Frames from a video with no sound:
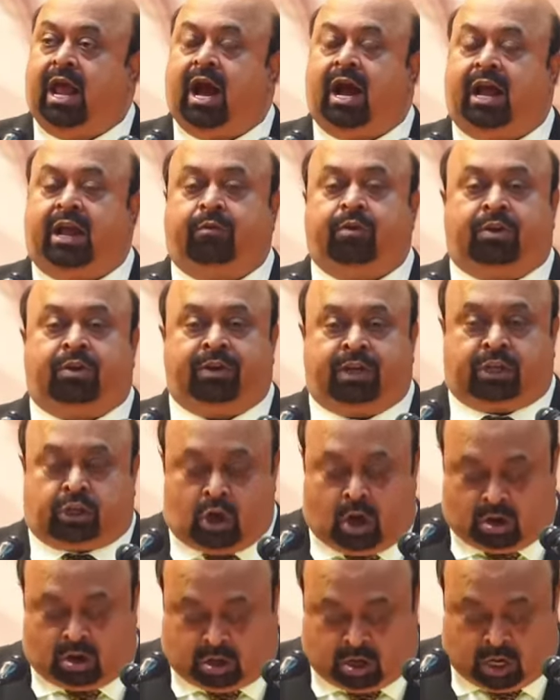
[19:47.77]
AI, when we
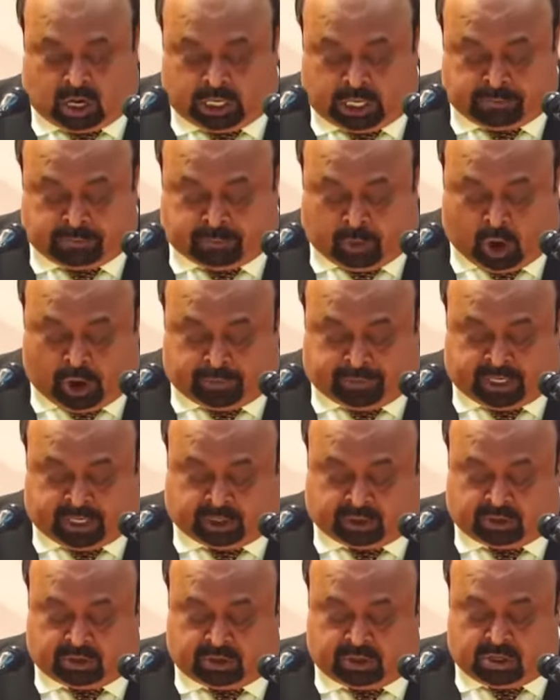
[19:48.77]
talk
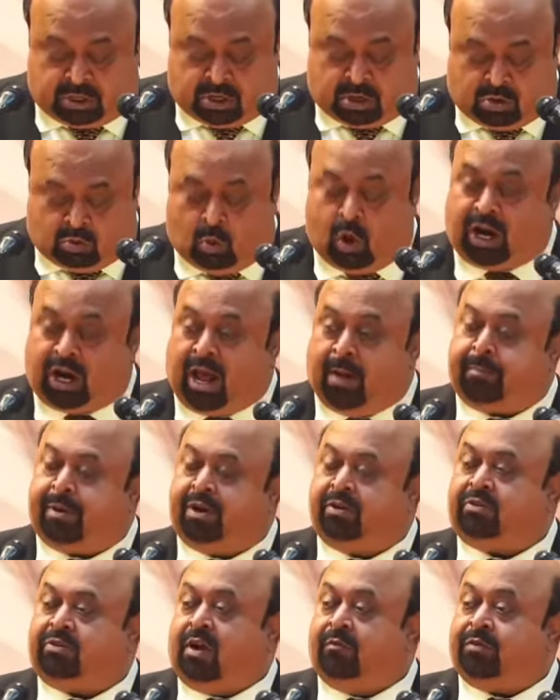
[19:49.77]
unemployment, what
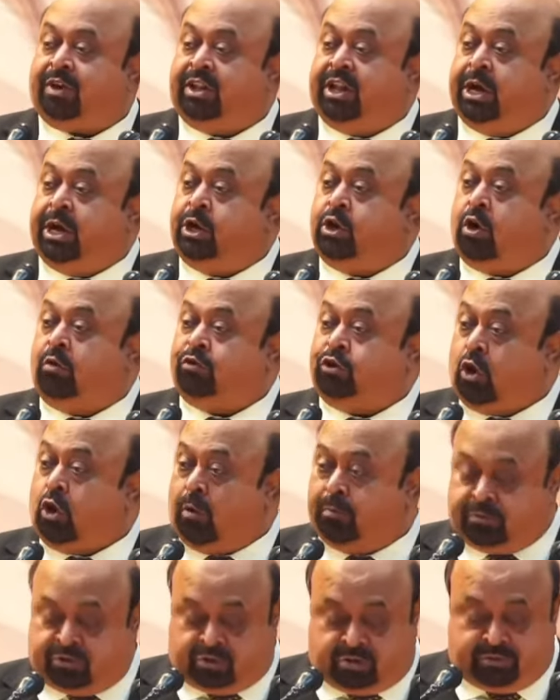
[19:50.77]
happens after the end of
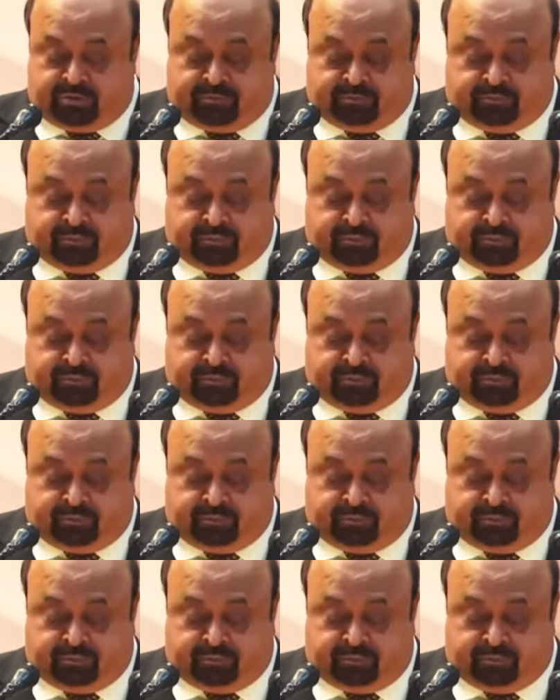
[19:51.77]
jobs?